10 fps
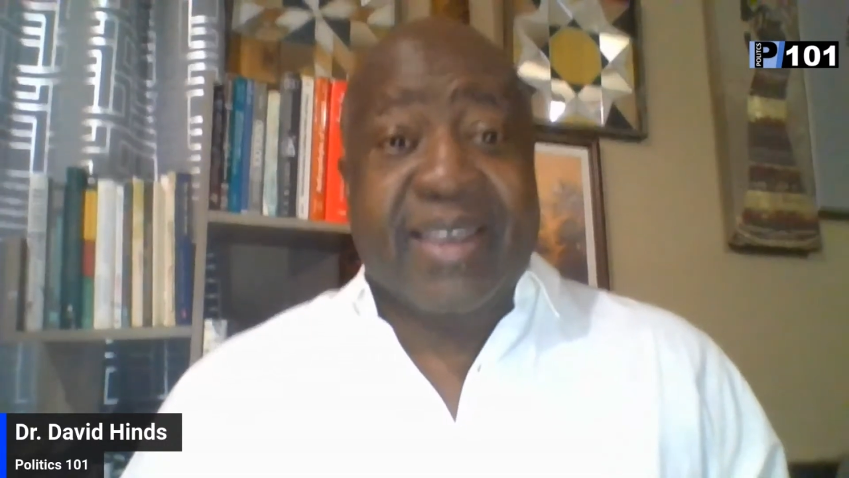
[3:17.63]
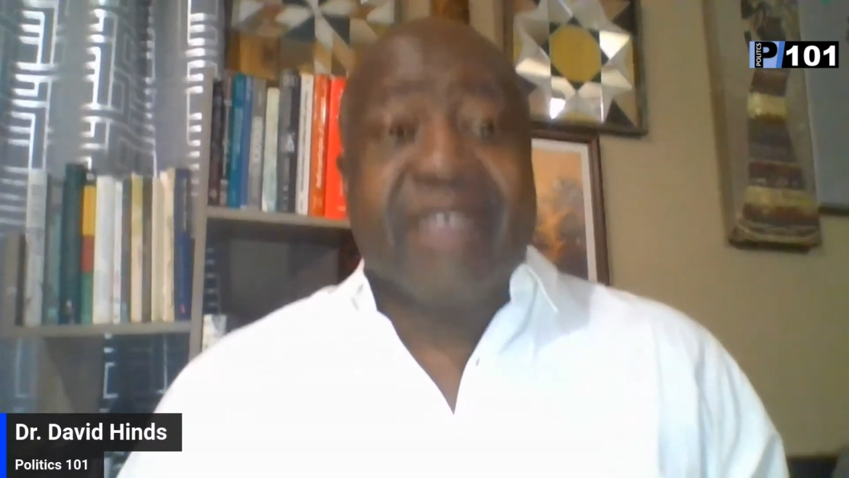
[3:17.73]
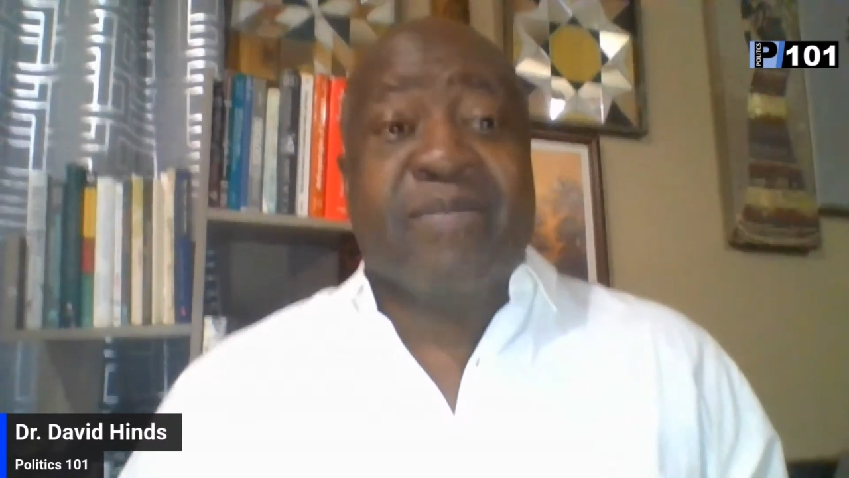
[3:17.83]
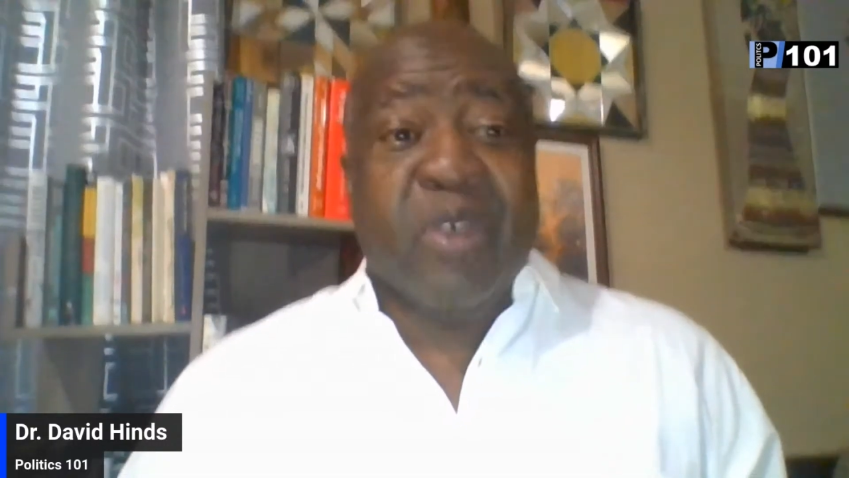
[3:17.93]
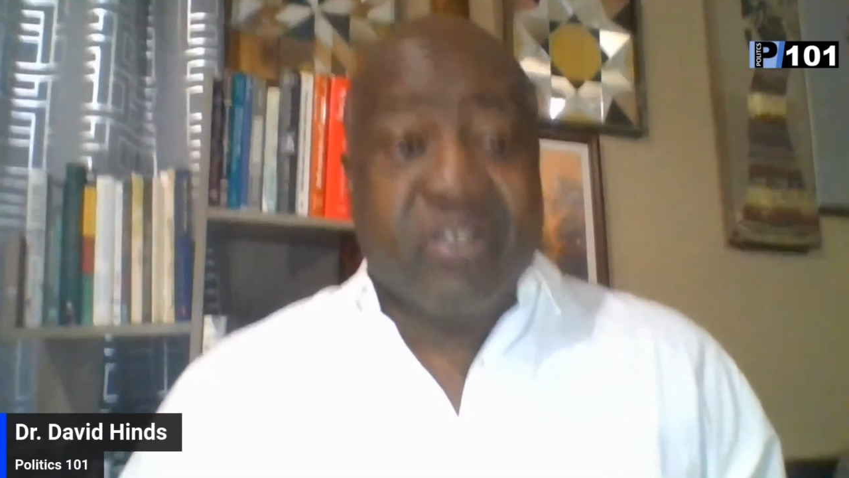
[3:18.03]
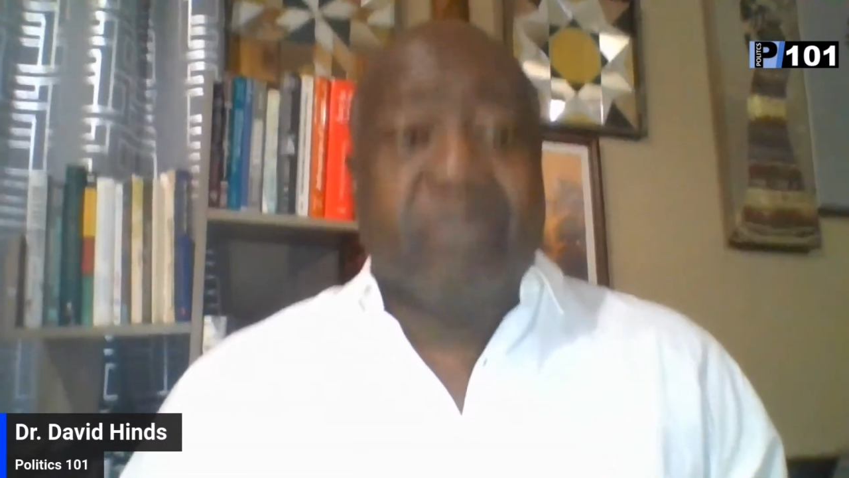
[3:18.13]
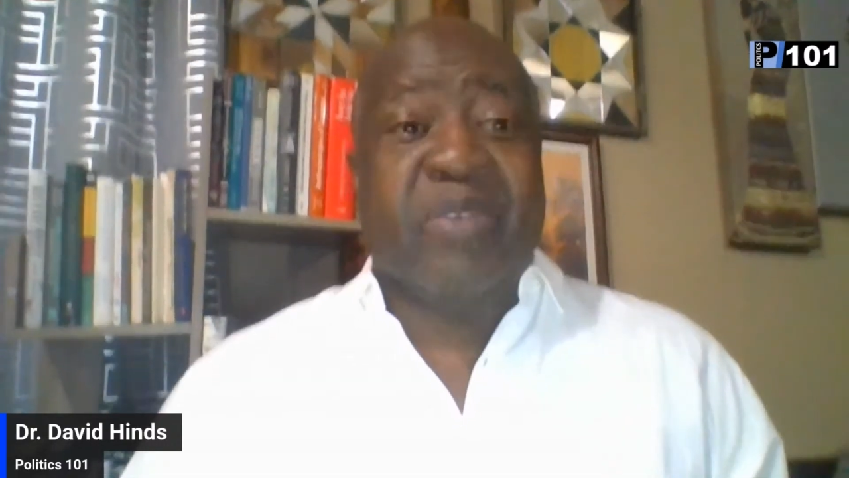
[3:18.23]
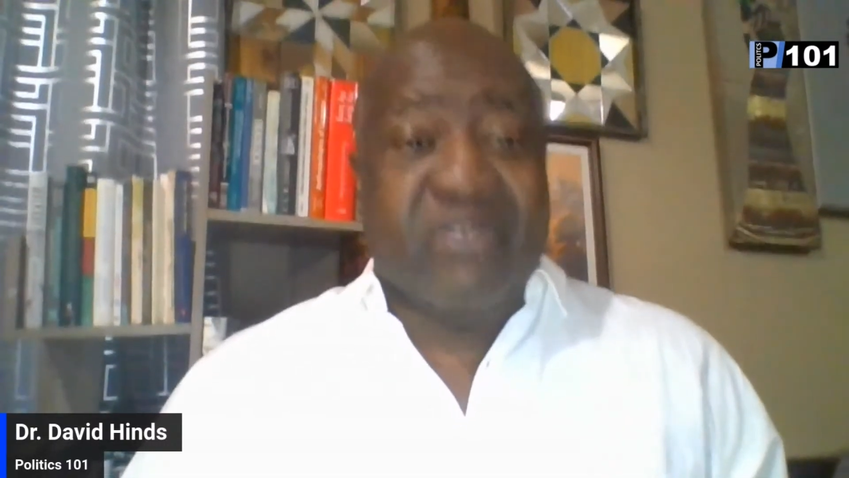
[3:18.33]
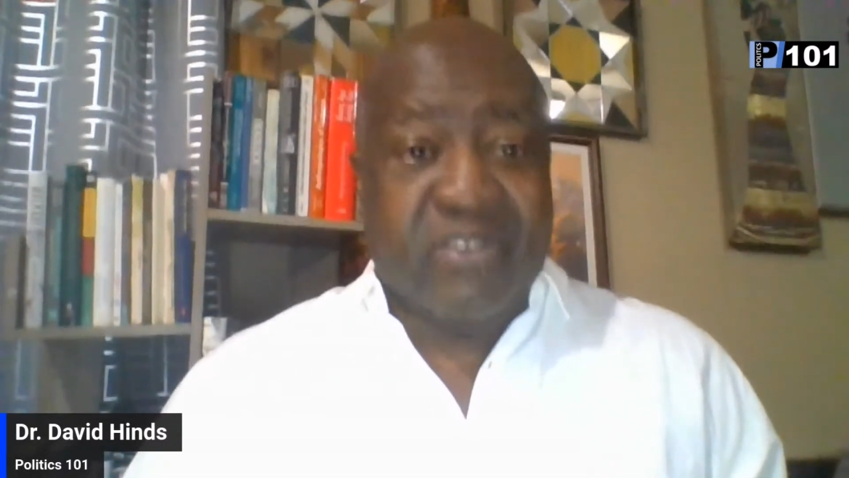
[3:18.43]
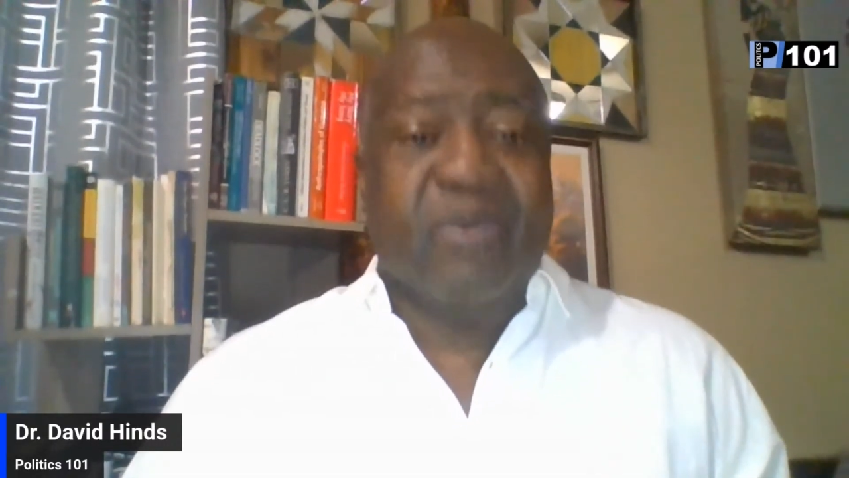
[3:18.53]
it must be
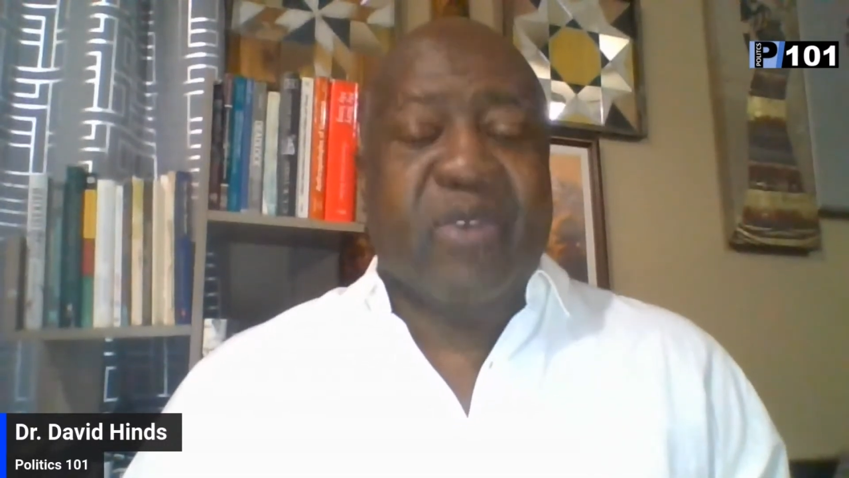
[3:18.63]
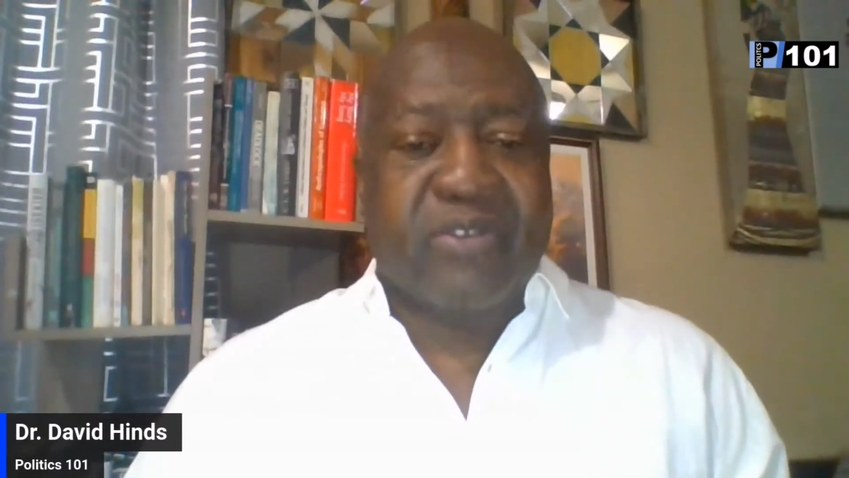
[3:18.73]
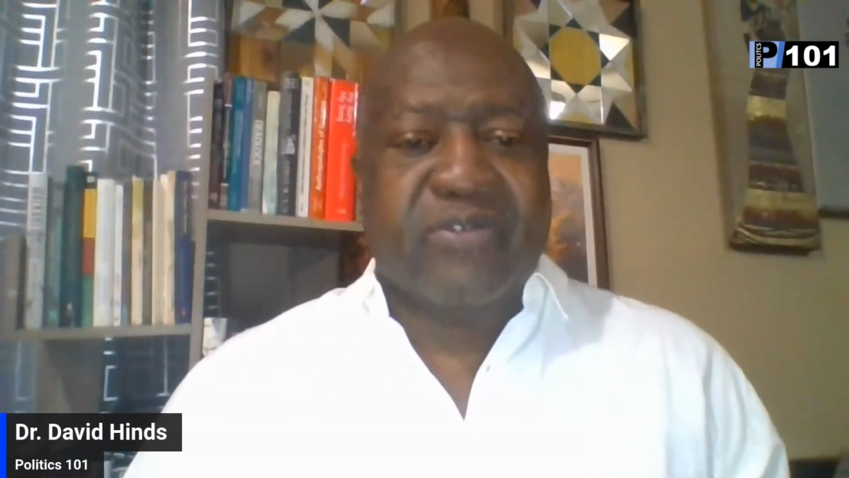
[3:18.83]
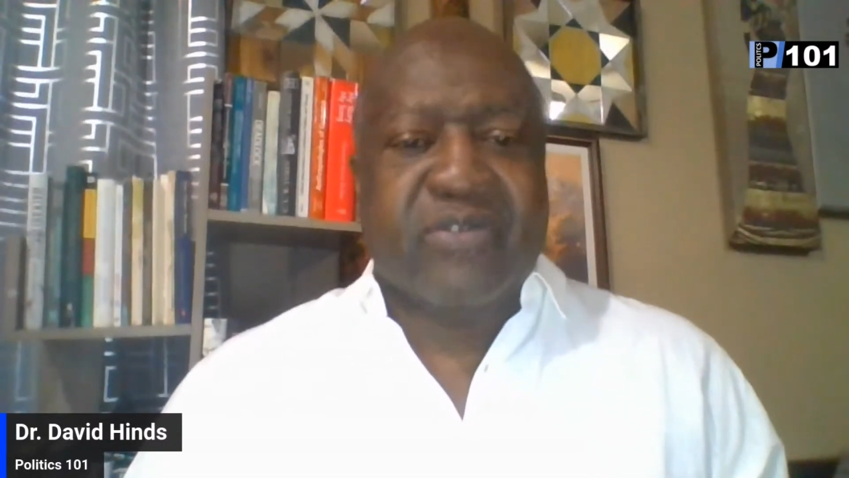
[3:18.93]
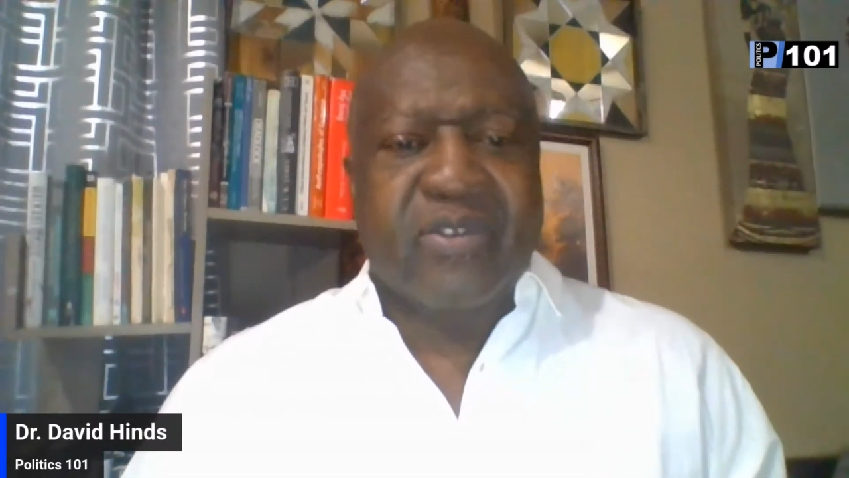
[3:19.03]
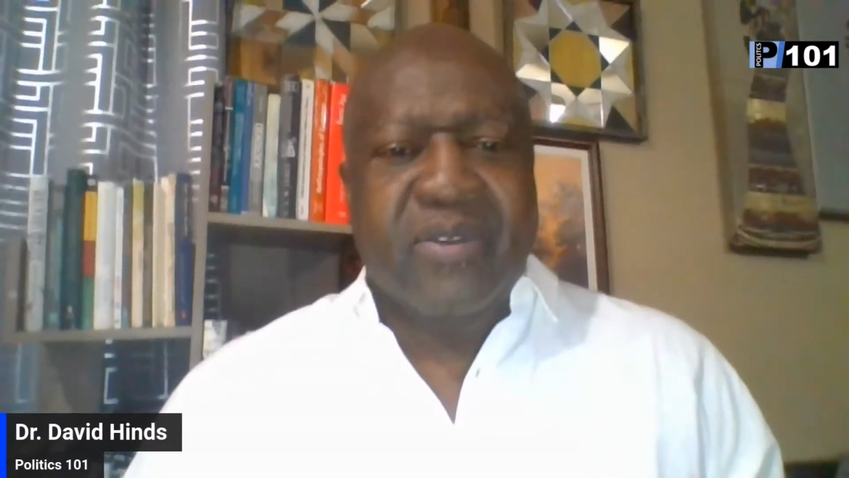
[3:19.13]
serious.